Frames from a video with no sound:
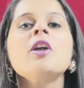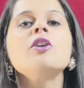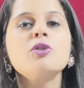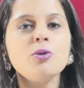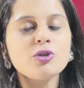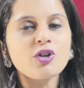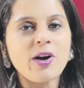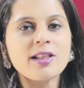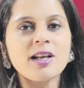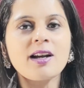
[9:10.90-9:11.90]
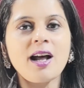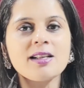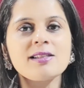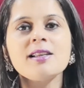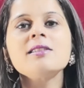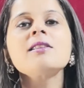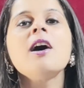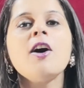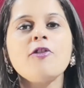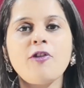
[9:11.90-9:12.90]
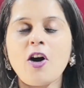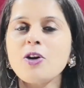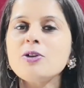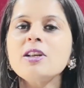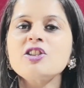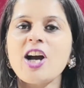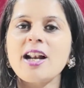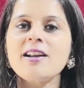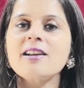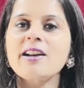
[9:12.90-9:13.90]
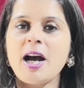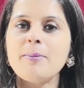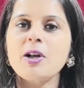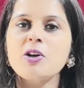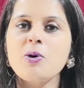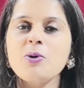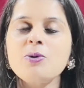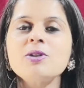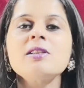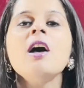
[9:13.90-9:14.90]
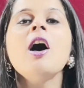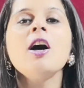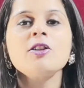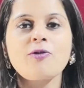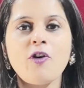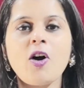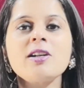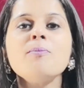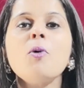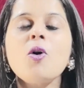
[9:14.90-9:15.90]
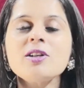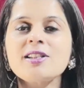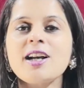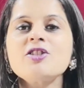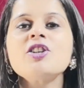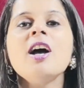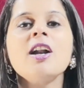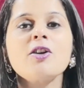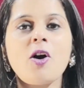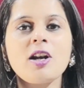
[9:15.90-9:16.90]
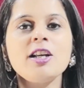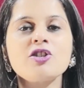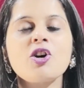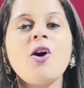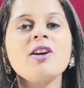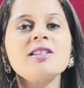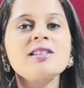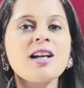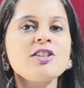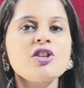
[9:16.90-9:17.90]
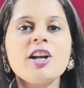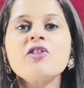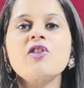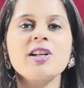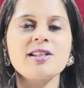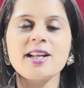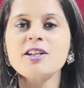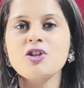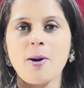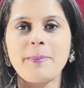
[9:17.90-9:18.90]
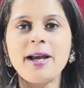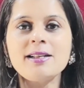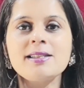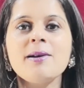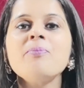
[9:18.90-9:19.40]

Do join the classes, follow the channel Grammar Gurus for more such knowledge on such interesting topics.